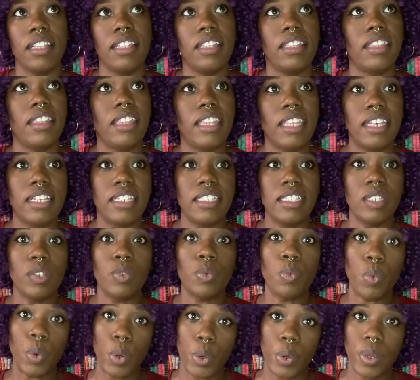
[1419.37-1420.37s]
this is
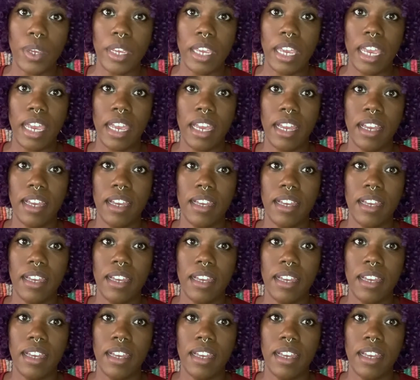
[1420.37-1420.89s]
working.